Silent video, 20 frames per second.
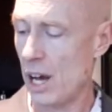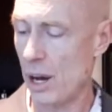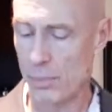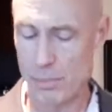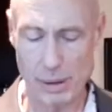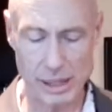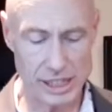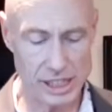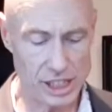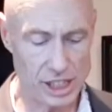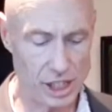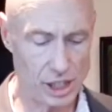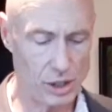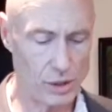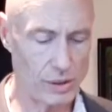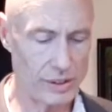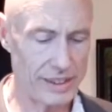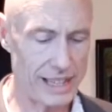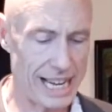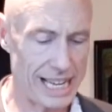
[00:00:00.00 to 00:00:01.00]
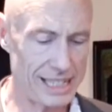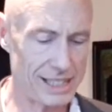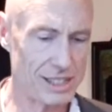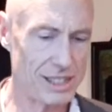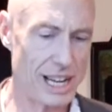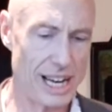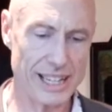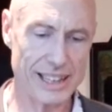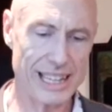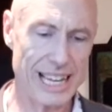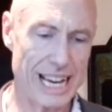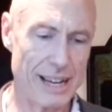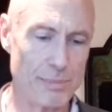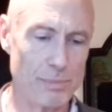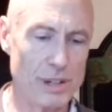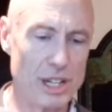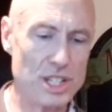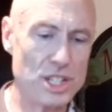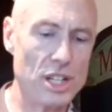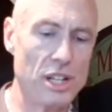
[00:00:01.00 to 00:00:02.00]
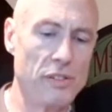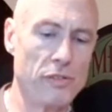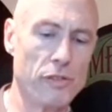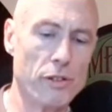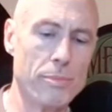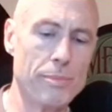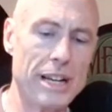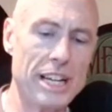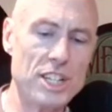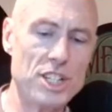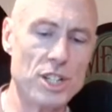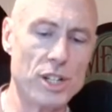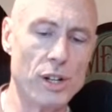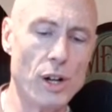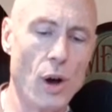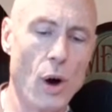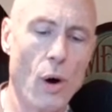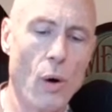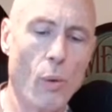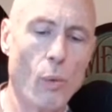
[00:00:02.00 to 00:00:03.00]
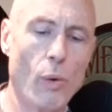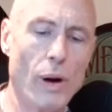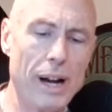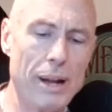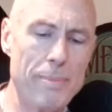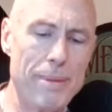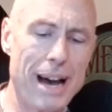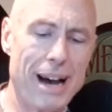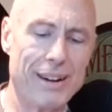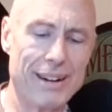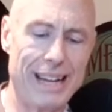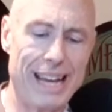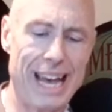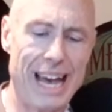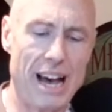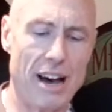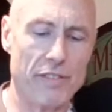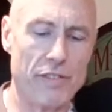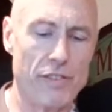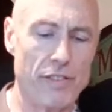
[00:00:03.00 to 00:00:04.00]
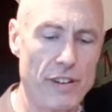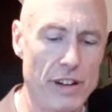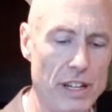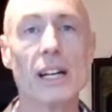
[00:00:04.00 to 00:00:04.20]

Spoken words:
But you know, that's not that much information. What about F?